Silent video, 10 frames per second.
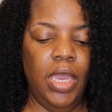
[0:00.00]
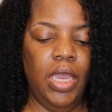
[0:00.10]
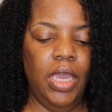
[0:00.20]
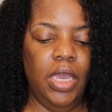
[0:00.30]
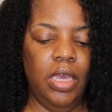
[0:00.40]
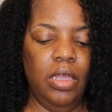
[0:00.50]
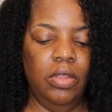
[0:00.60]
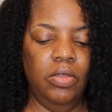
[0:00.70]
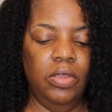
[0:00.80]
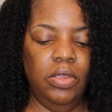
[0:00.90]

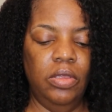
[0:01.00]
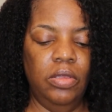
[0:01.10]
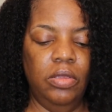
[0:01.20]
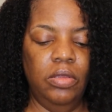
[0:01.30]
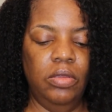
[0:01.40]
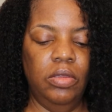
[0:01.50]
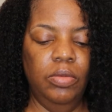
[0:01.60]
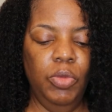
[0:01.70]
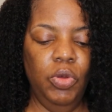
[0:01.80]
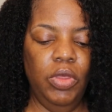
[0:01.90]
and
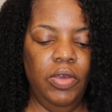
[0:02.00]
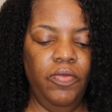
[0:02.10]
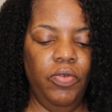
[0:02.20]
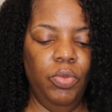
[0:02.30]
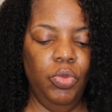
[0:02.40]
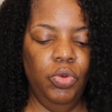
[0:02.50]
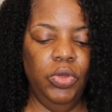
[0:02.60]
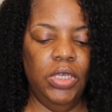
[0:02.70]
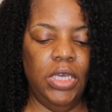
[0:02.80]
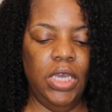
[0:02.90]
smoothing from
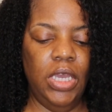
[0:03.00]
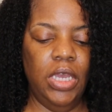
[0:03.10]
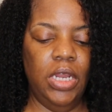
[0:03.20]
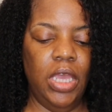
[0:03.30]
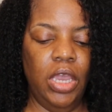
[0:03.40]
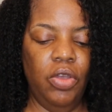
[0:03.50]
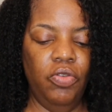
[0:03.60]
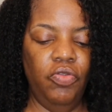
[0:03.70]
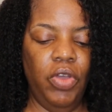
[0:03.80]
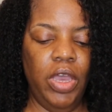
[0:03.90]
root to end.
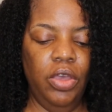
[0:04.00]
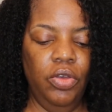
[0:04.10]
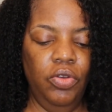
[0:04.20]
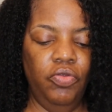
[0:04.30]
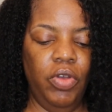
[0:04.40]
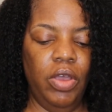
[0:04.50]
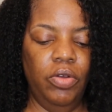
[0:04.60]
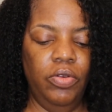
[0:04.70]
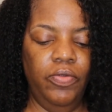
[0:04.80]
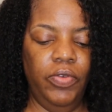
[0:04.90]
Air dry, hood dry,
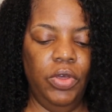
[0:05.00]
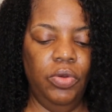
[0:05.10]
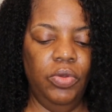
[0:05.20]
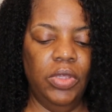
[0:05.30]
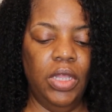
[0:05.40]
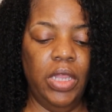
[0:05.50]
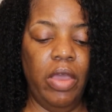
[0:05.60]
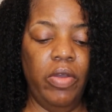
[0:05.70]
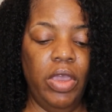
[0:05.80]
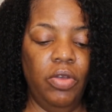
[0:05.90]
or diffuse.
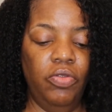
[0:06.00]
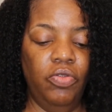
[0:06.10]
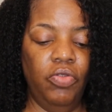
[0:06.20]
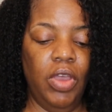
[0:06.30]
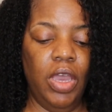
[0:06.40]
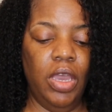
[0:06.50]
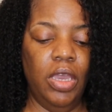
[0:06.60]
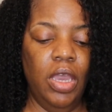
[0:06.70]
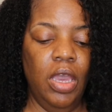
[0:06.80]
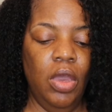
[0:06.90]
Allow hair to
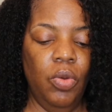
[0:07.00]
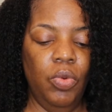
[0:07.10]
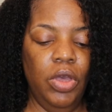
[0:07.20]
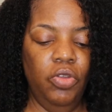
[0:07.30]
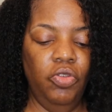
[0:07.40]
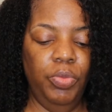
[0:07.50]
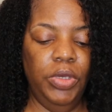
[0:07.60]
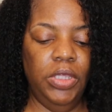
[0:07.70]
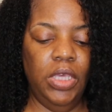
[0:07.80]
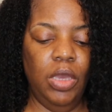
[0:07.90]
dry
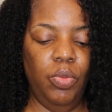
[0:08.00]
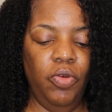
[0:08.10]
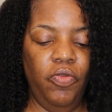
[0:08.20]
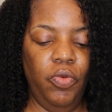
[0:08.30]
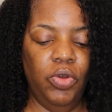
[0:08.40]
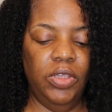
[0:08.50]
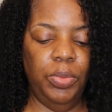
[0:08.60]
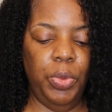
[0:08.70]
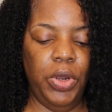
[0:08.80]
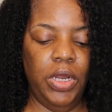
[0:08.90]
100% before
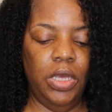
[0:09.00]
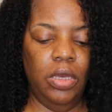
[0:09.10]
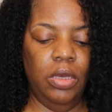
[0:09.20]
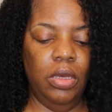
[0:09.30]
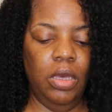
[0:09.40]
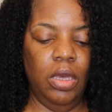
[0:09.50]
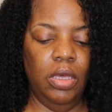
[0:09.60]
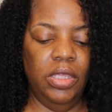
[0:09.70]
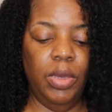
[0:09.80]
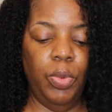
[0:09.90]
spreading,
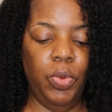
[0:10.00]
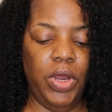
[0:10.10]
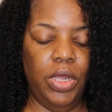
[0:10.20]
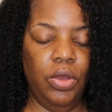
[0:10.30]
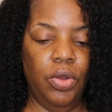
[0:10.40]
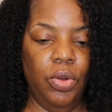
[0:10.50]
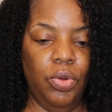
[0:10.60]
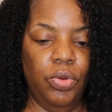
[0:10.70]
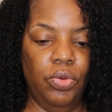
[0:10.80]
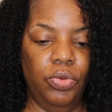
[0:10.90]
uh, separating
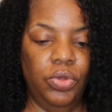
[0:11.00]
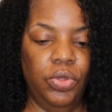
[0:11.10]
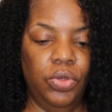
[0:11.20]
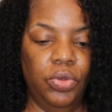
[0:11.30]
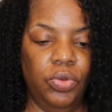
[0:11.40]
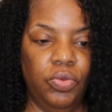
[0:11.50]
curls.